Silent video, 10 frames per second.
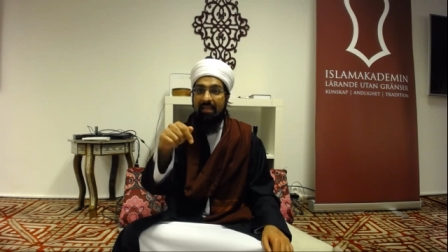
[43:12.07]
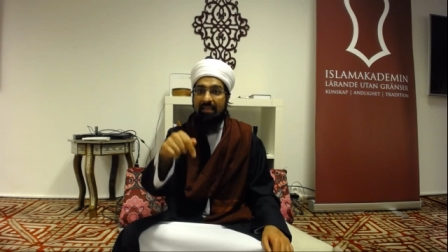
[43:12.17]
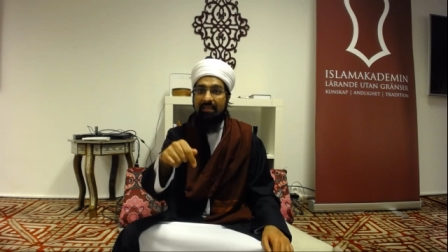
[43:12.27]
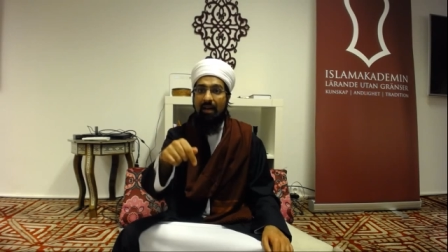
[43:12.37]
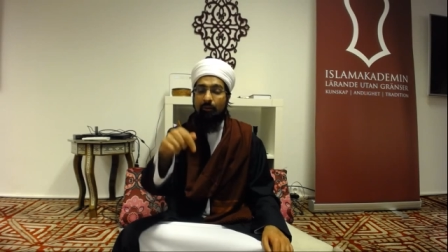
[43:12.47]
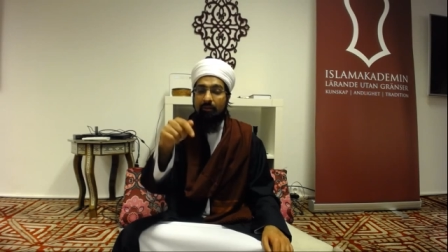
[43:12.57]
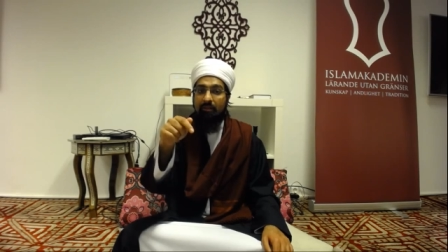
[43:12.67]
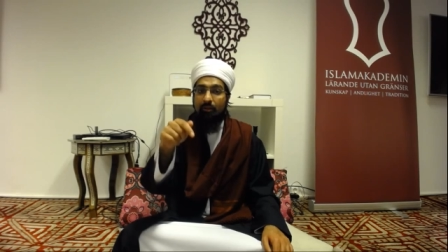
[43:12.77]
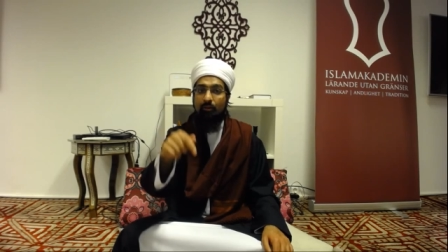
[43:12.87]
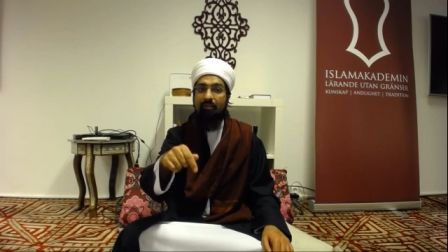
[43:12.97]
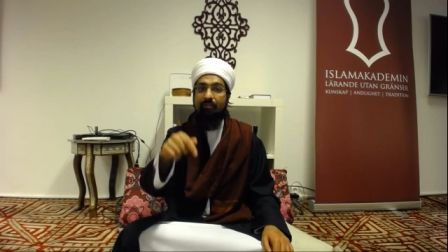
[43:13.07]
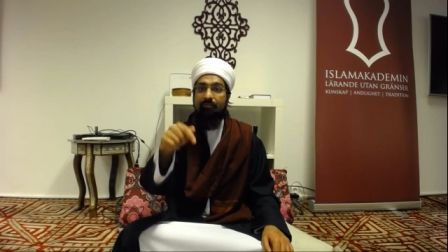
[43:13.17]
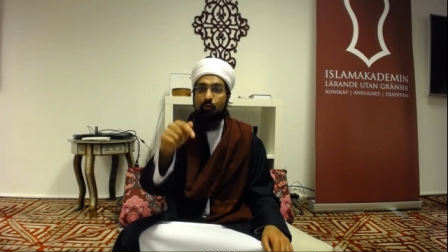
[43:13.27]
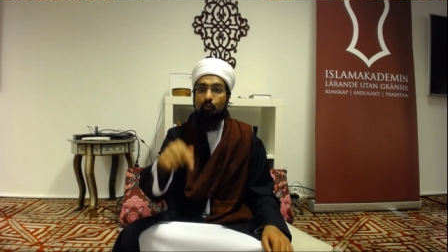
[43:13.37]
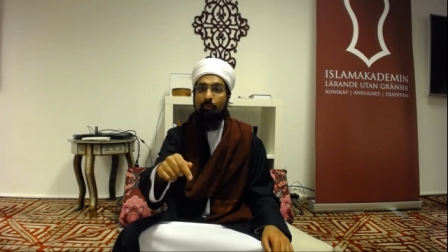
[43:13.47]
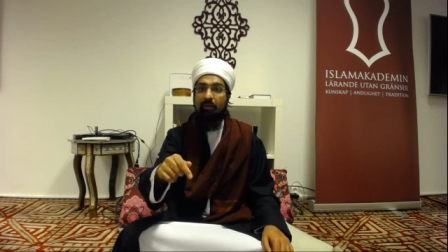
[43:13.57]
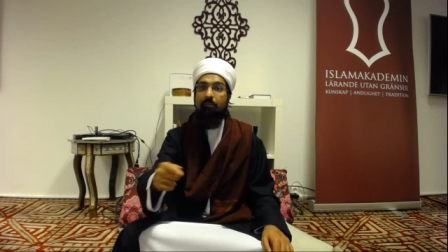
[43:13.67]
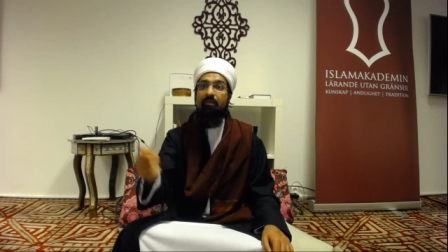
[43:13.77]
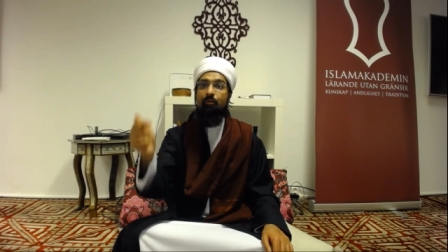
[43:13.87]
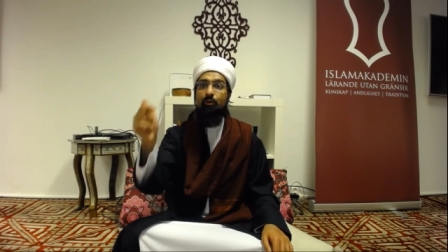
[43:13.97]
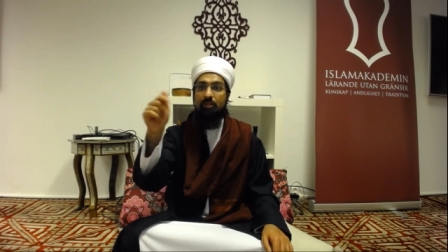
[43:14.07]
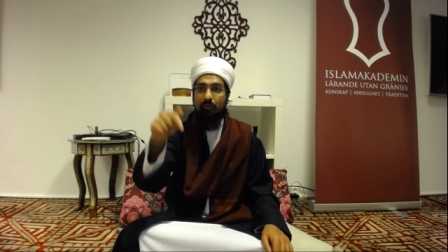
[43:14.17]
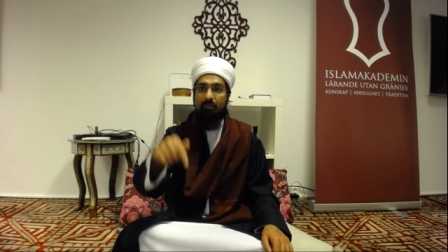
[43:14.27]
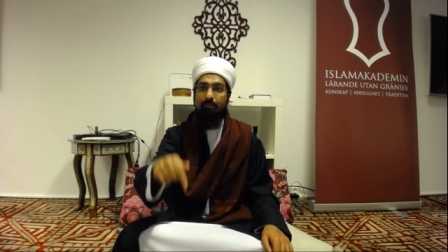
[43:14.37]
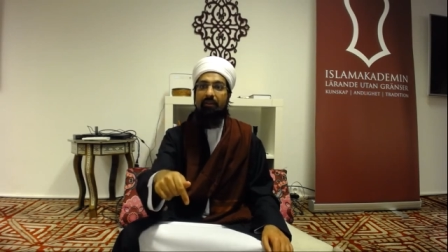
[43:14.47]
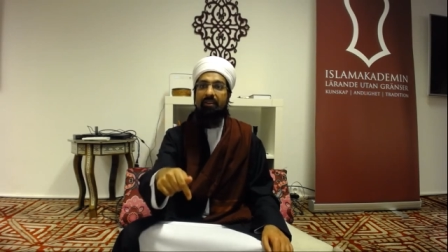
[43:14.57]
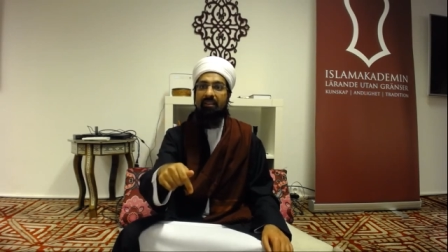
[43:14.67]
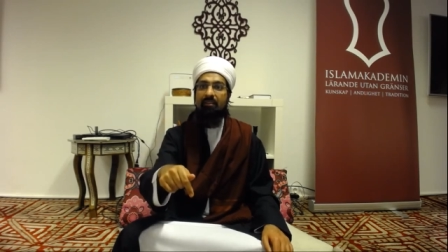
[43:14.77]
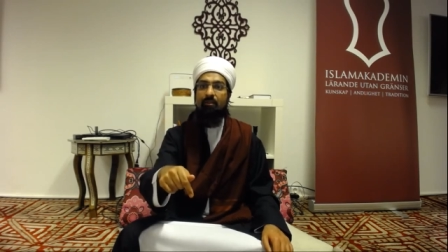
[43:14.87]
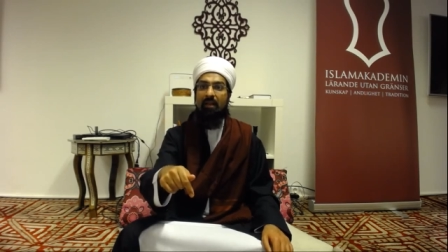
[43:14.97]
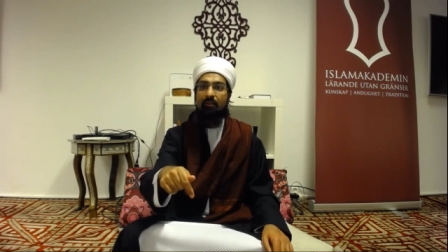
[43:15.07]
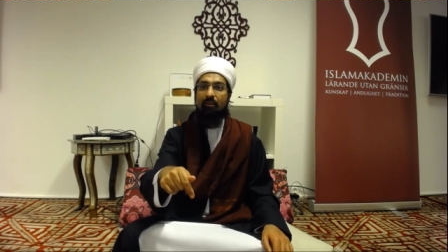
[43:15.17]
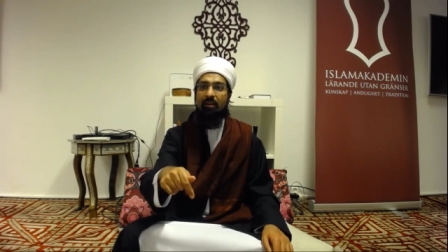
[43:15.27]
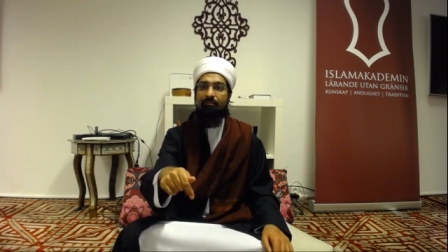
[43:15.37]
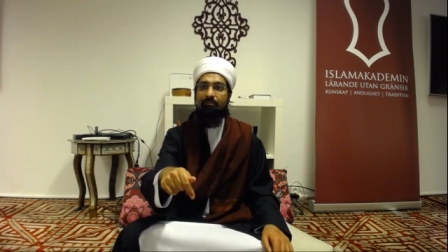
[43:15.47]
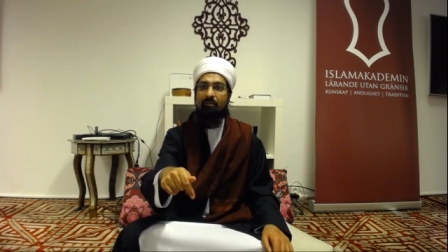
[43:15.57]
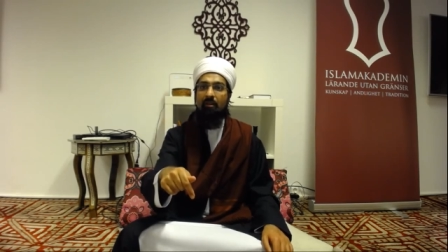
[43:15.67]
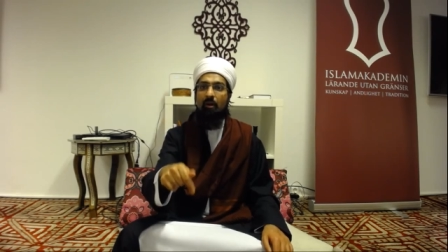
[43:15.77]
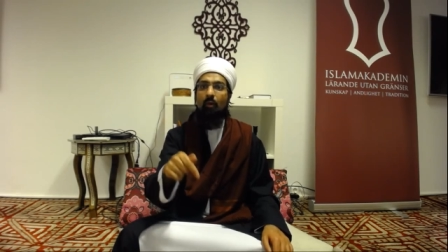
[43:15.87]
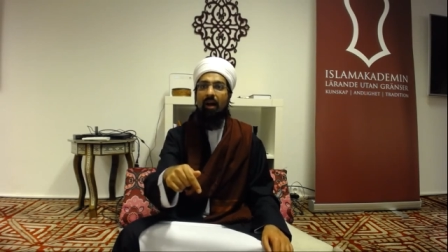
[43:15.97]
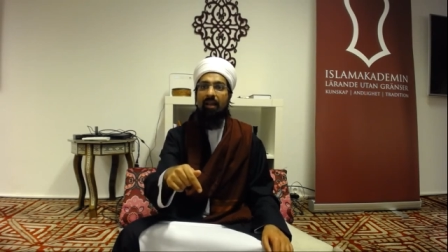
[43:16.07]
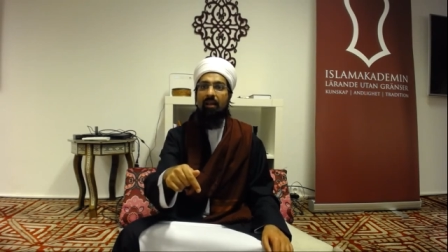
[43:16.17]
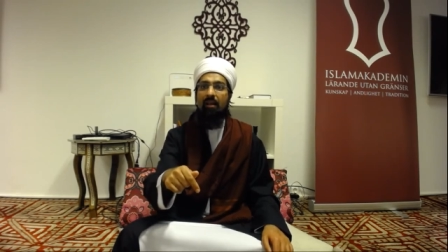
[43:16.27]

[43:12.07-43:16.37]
down in the grave of this woman before she was buried into that grave. Why?